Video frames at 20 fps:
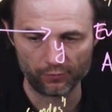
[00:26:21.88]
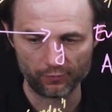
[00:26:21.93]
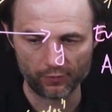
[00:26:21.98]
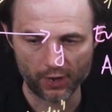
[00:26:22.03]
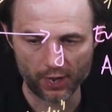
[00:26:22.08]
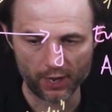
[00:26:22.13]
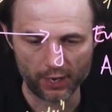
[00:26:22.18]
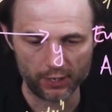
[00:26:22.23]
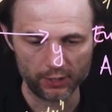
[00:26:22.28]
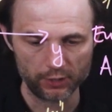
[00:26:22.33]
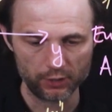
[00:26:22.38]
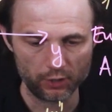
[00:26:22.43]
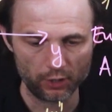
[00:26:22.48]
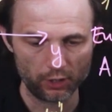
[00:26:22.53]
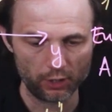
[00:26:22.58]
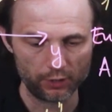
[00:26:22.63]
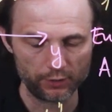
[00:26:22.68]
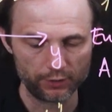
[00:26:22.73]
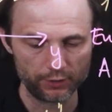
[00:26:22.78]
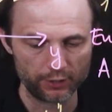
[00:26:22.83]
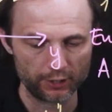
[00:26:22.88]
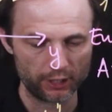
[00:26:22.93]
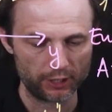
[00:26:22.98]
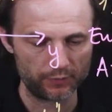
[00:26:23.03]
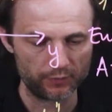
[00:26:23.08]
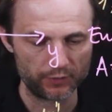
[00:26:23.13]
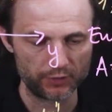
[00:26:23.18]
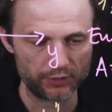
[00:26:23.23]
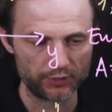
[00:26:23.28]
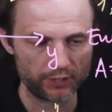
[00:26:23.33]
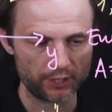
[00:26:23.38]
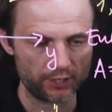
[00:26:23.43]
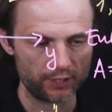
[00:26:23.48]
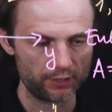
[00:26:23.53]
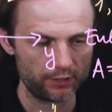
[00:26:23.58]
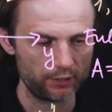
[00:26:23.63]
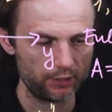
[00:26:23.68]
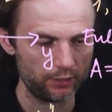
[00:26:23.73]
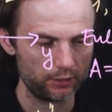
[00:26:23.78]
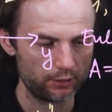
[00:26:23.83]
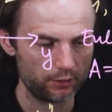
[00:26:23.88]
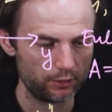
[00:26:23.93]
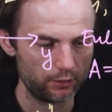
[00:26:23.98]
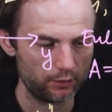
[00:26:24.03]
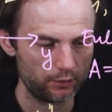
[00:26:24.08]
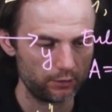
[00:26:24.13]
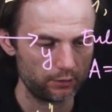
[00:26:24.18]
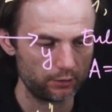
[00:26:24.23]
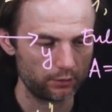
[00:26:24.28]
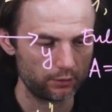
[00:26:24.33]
phi dot times sine theta